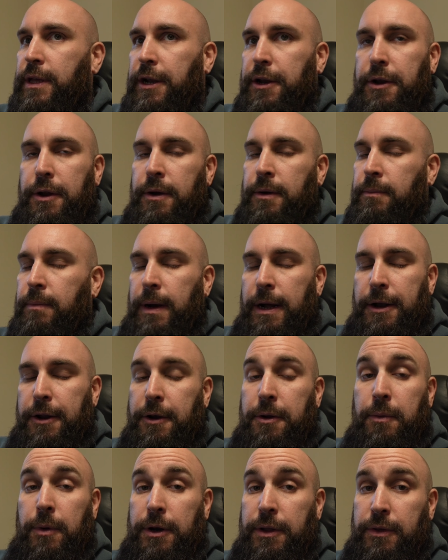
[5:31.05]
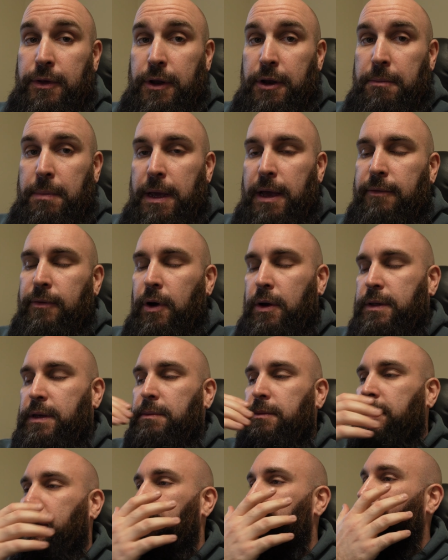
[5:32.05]
I don't know what it's going to be. I've asked
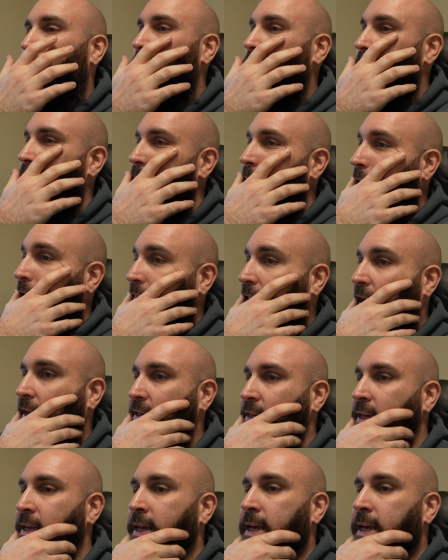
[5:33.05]
him to come back to me about that.